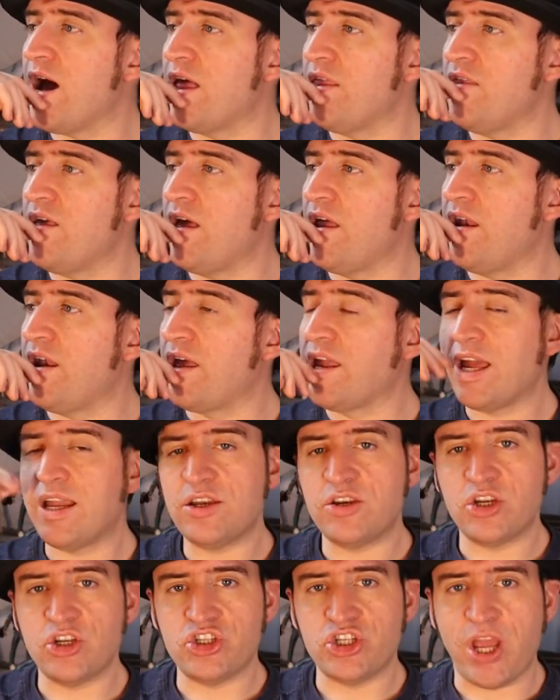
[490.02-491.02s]
And then I
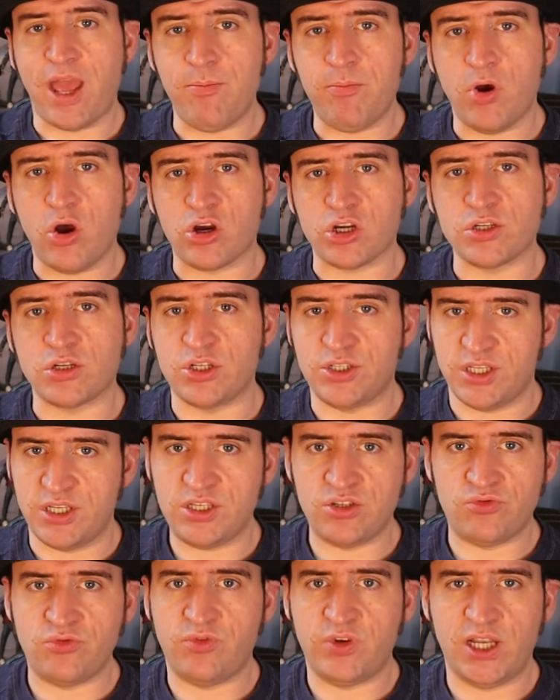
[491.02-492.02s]
added a checkbox, because
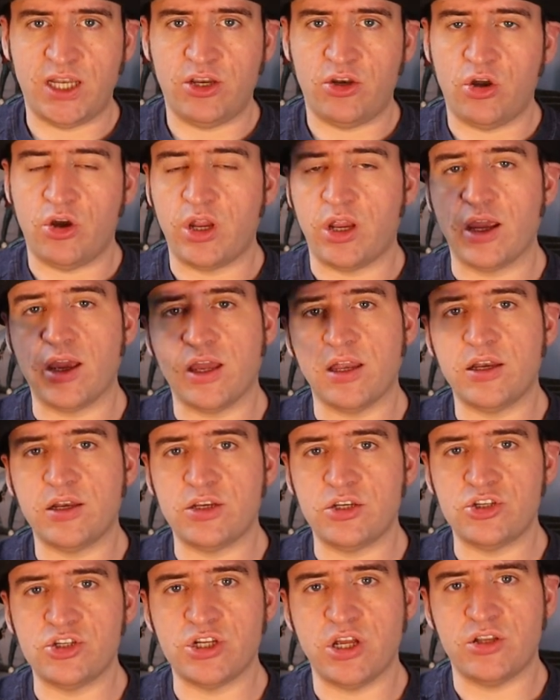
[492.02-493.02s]
this is really annoying. I
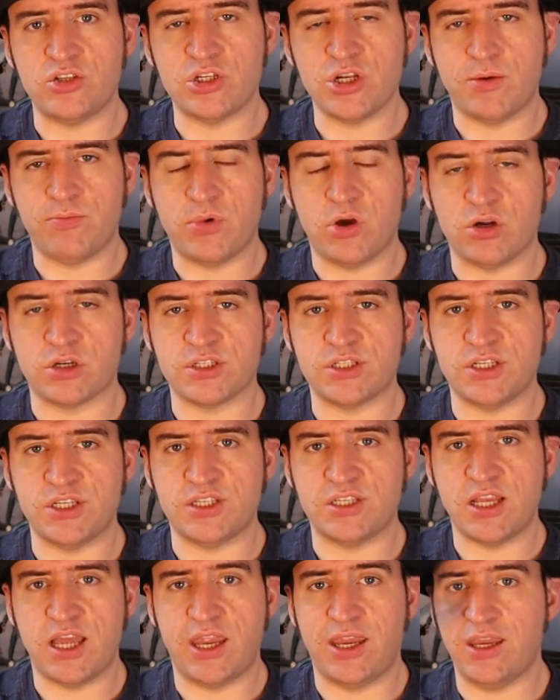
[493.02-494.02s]
added a checkbox to
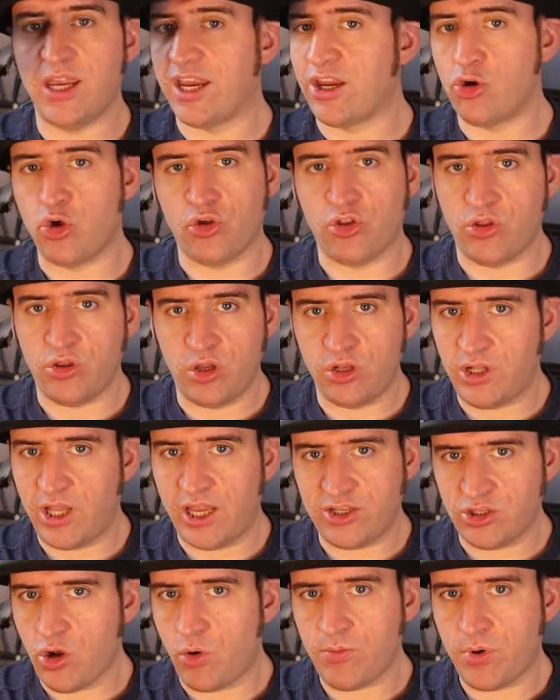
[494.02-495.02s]
say, ignore,
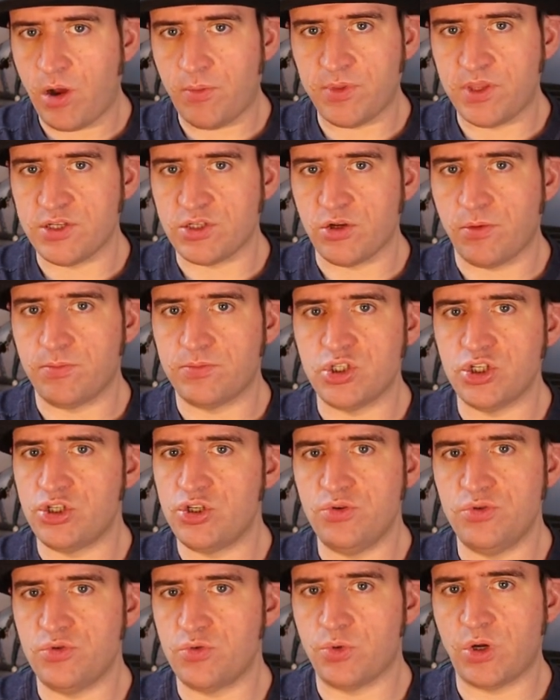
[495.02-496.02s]
like, don't pop this up.
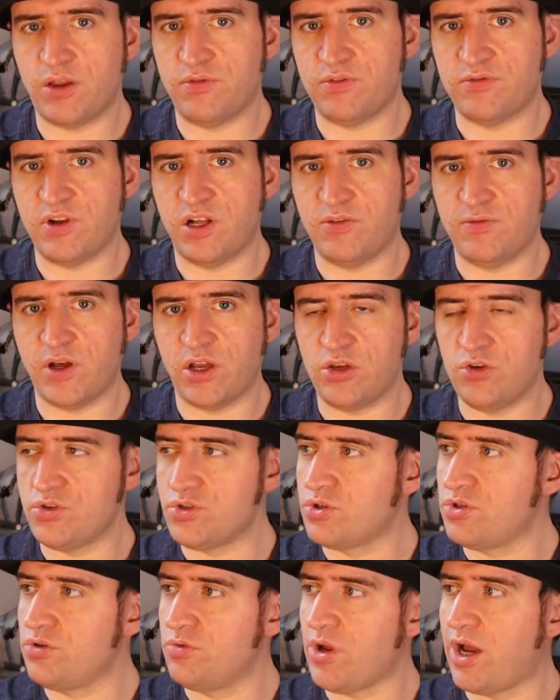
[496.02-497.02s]
Just use whatever
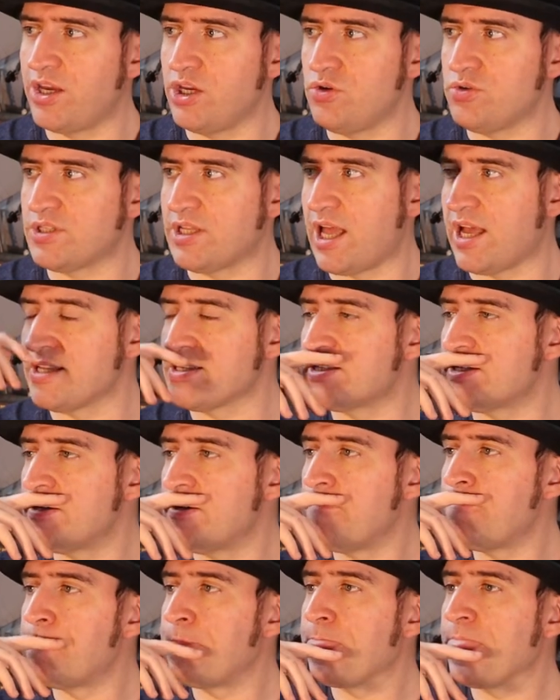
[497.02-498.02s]
values I used last.
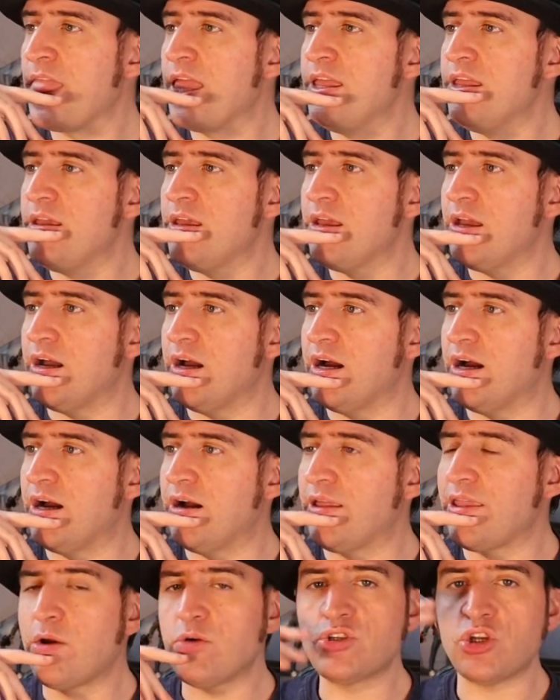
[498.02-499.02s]

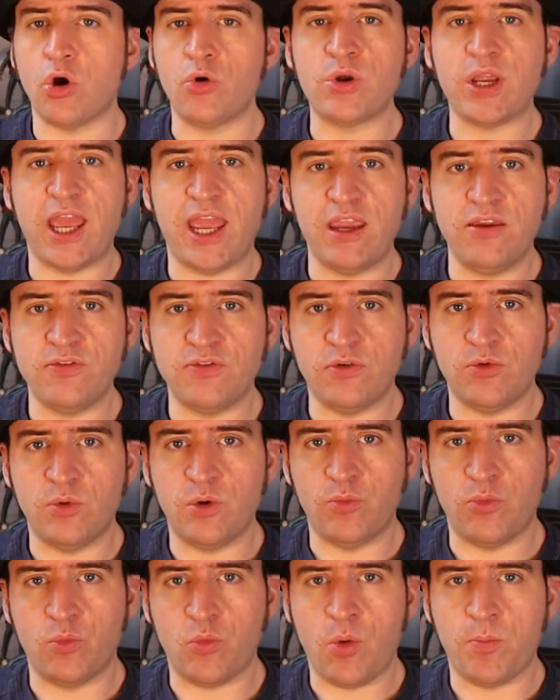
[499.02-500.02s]
And that was okay for
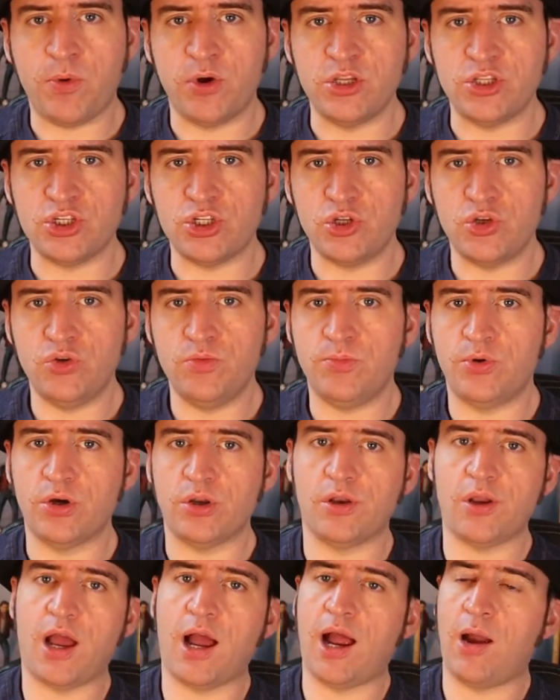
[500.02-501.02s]
1.2, but